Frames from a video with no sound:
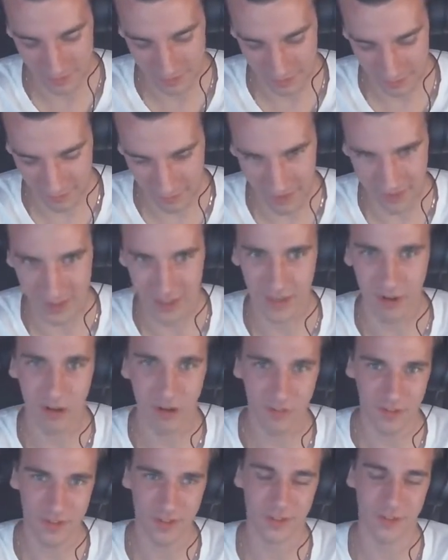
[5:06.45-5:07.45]
If I can get
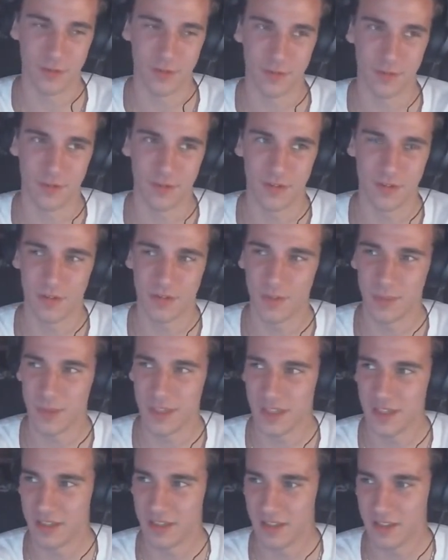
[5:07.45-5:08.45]
off at 2. Oh,
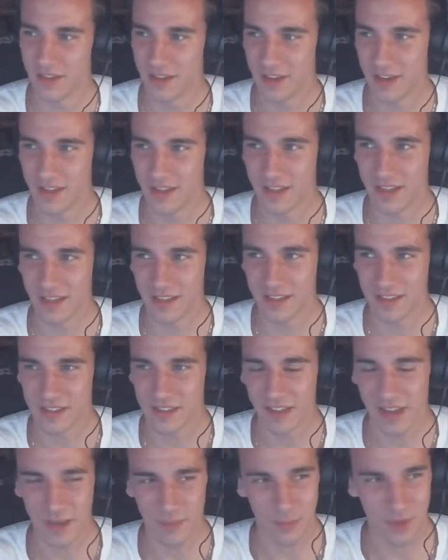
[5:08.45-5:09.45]
man. I can get into
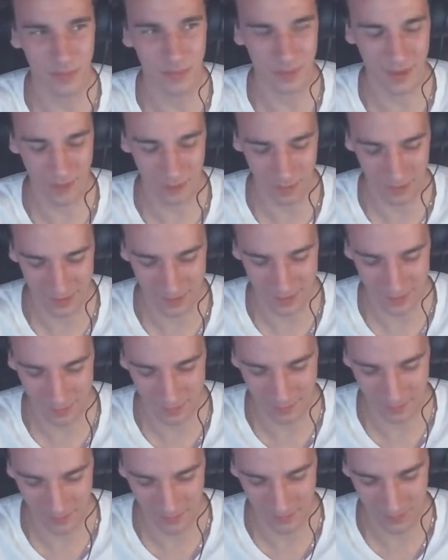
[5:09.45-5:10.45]
that, but I'm not going to.
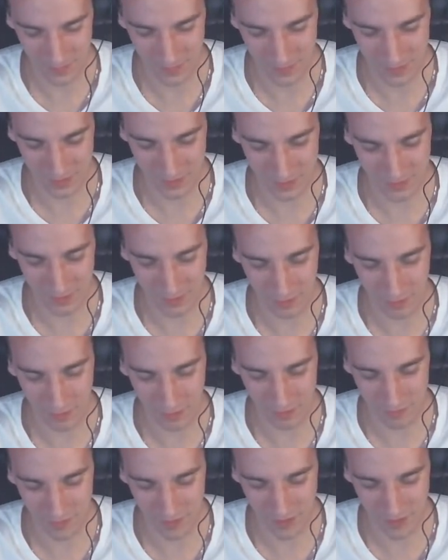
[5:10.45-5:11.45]
Just on the
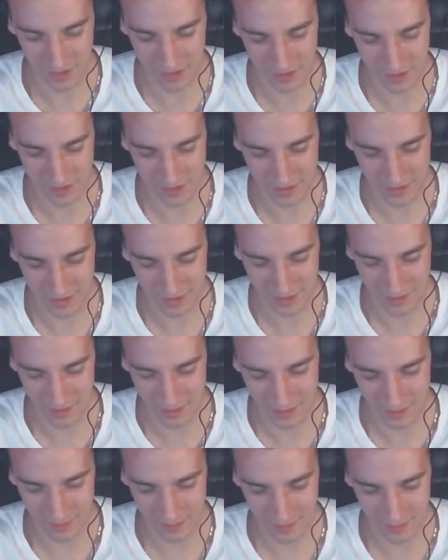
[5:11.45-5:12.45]
off chance
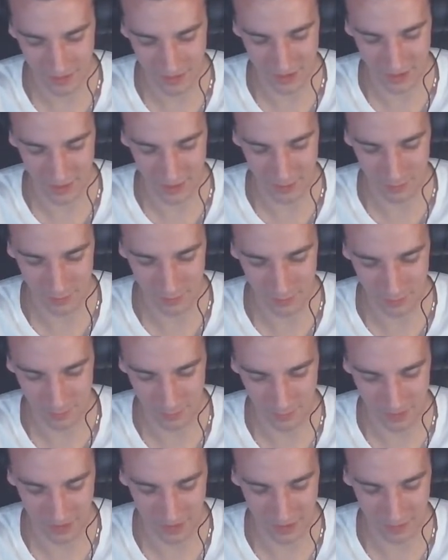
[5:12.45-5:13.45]
my scheduler,
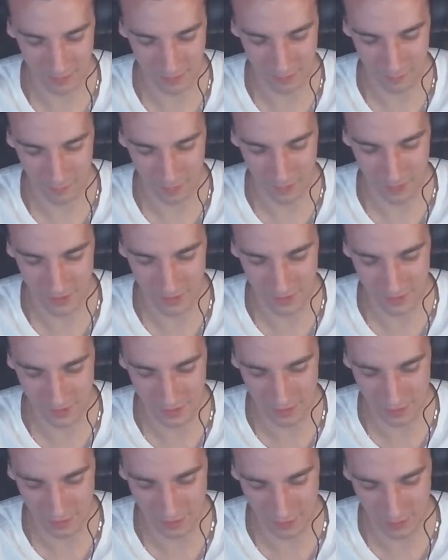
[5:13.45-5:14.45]
like, watches this
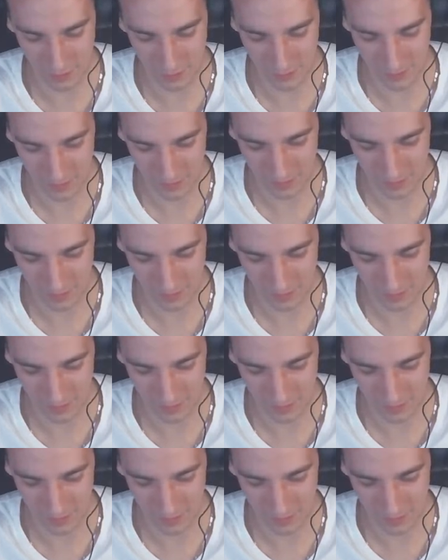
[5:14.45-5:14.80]
show.